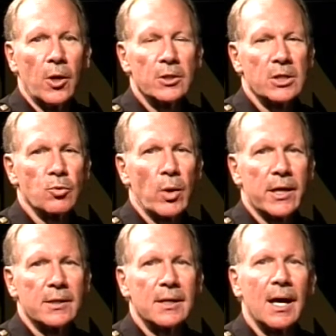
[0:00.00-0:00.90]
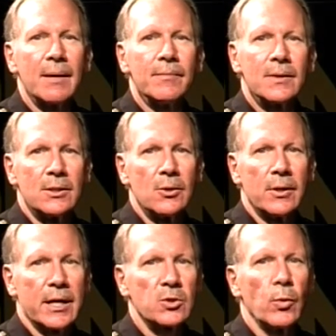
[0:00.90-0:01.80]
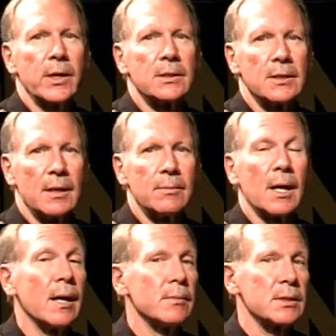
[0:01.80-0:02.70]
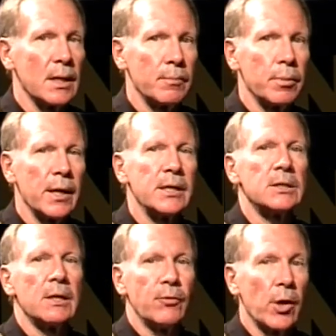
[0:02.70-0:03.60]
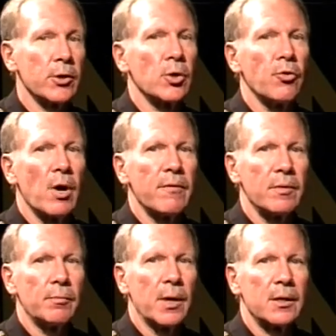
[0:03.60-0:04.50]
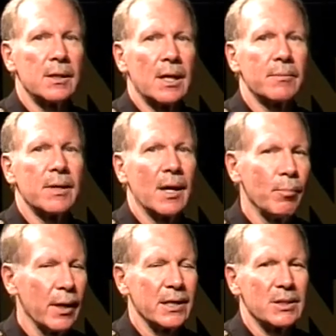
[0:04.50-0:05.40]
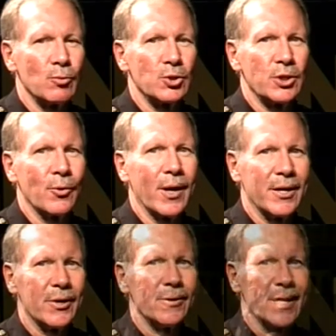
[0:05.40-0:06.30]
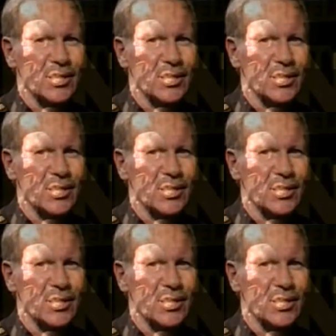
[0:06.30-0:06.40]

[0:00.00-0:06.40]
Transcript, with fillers: says we're out of time. Until next week, same time, same place. If you're out there driving, buckle up. God bless, and we'll see you right here next